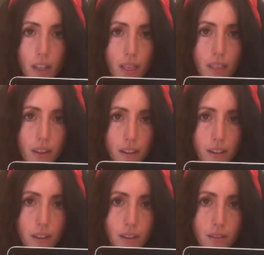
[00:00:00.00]

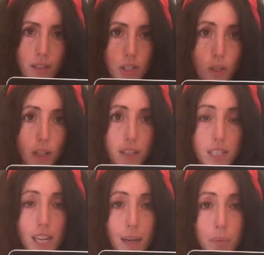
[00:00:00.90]
the
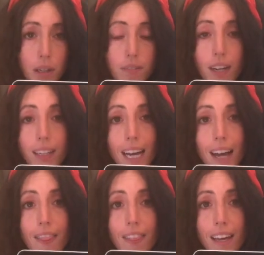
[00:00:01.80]
side profile,
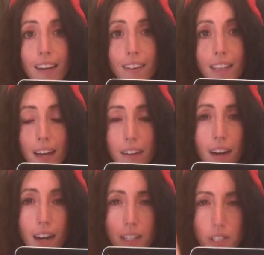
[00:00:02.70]
and then the other
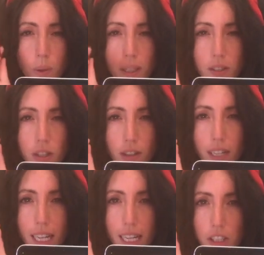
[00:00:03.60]
eye is looking straight
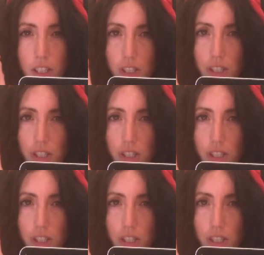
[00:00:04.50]
ahead, just to